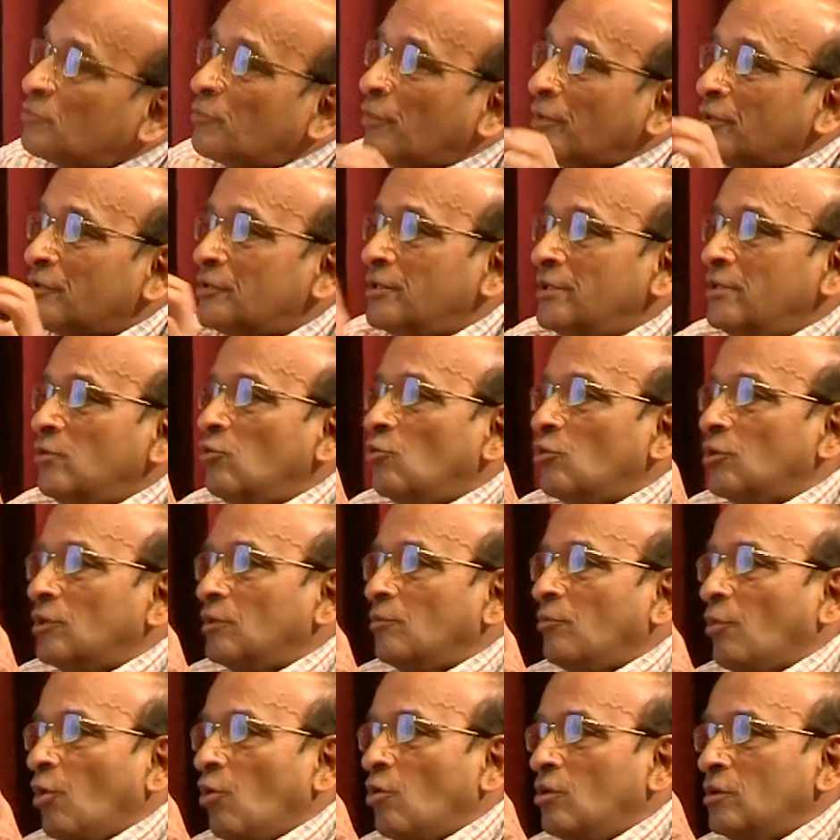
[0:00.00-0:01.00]
pressing over the
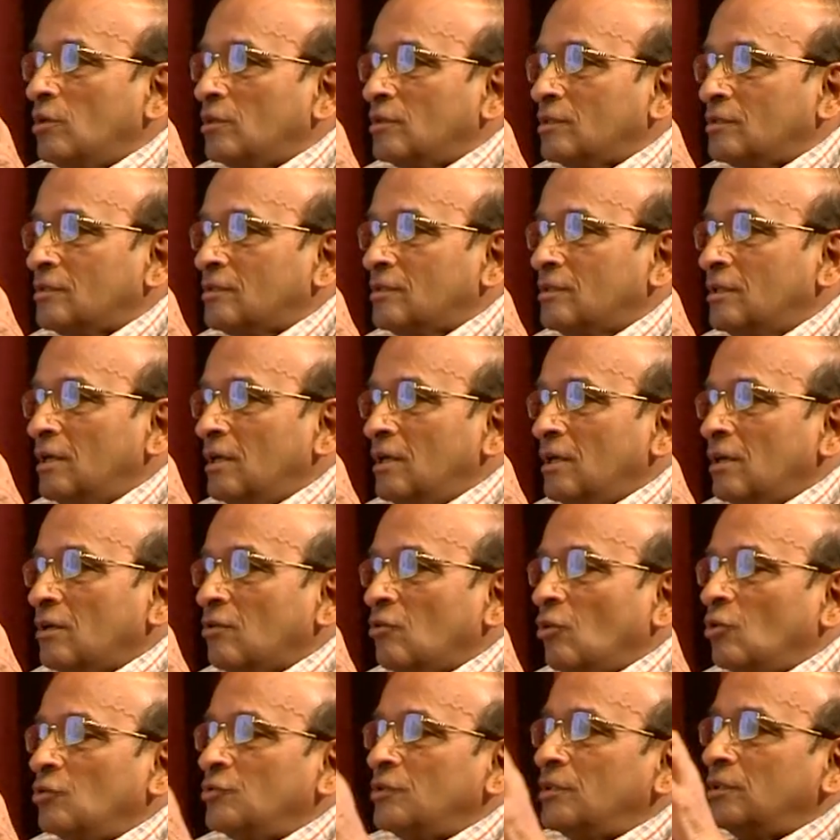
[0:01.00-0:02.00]
bronchus,
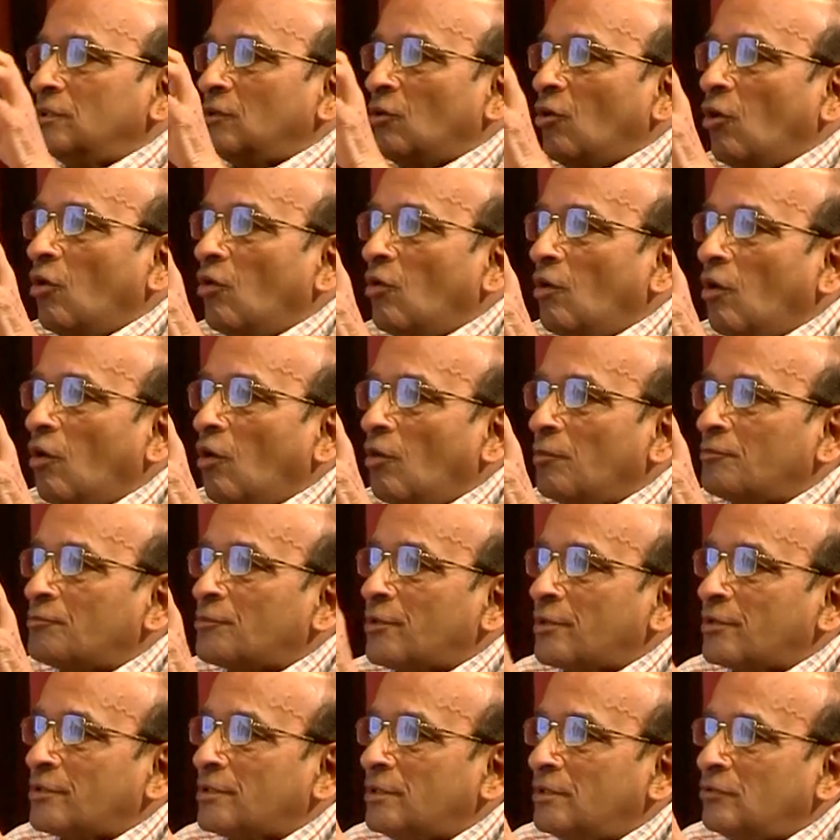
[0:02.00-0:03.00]
causing the
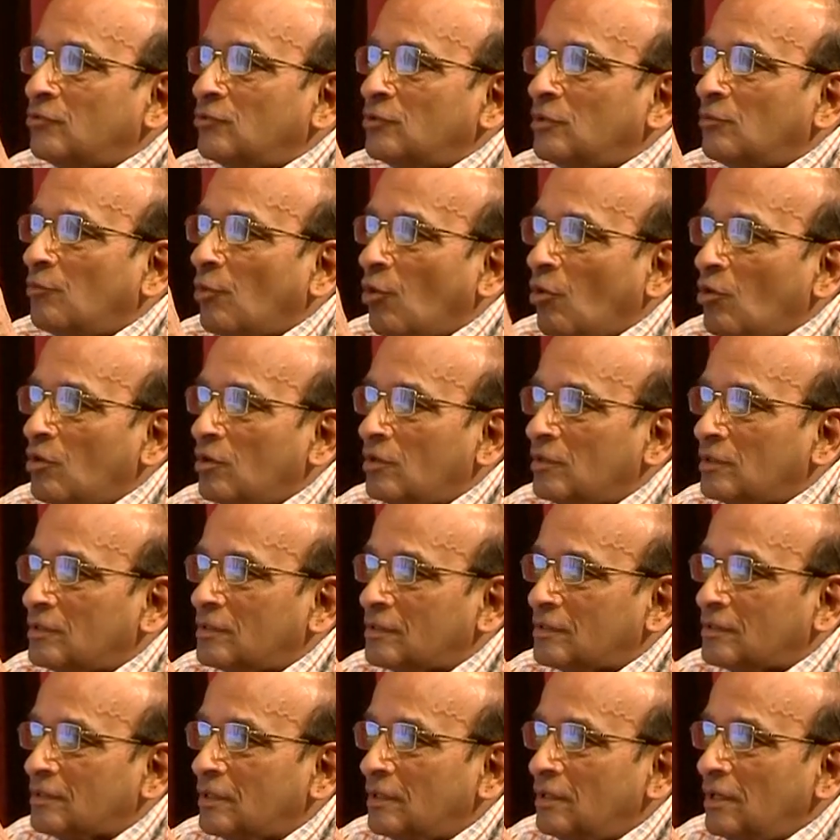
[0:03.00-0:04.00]
obstruction to the
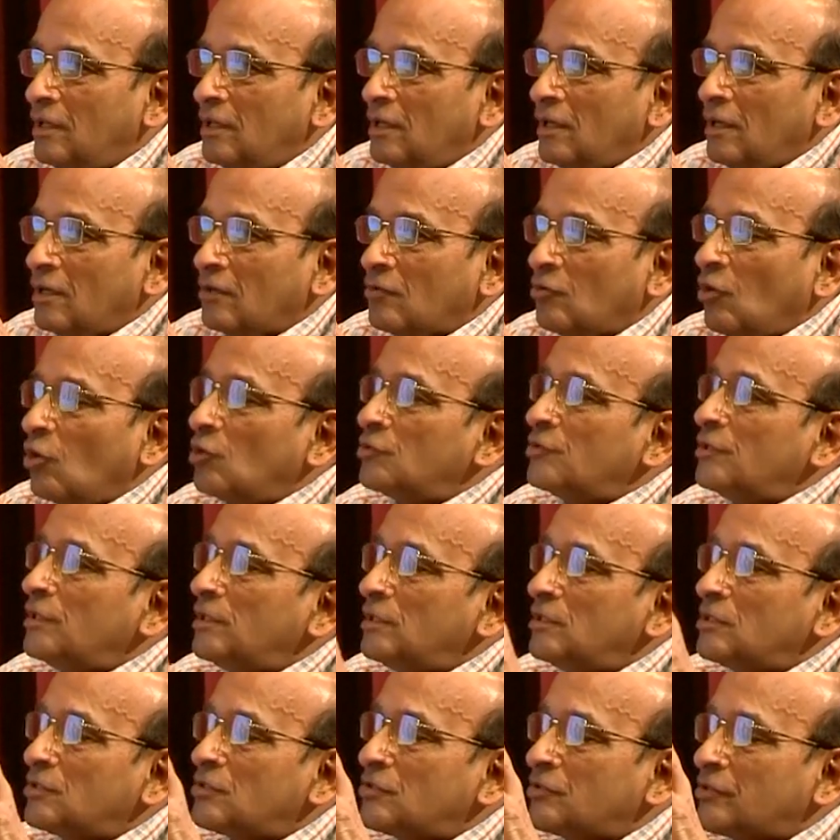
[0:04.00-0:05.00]
bronchus,
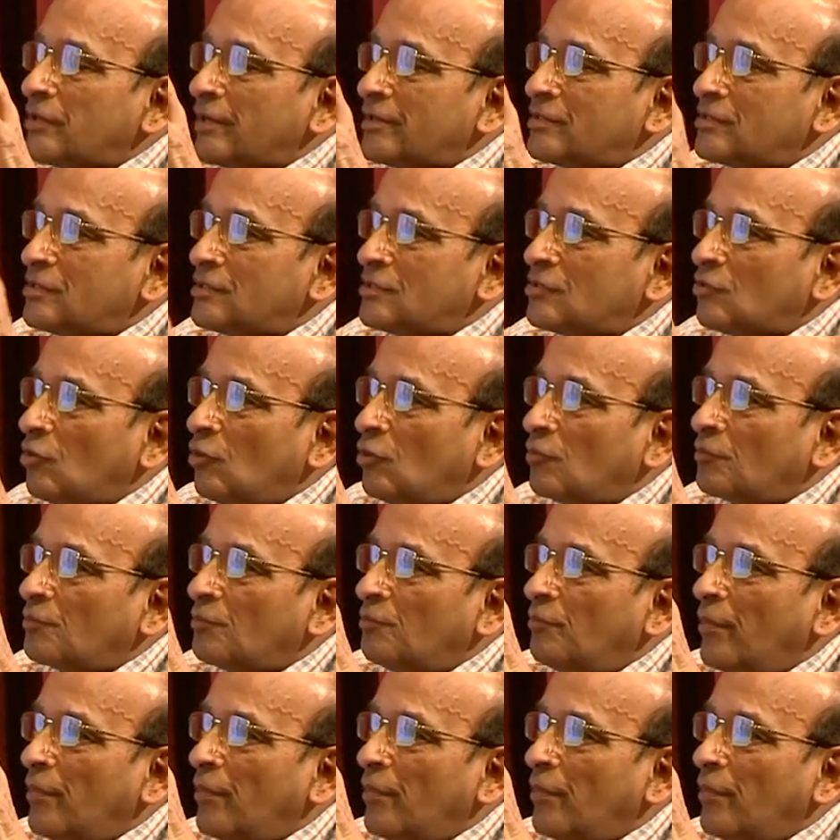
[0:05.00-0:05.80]
causing stasis of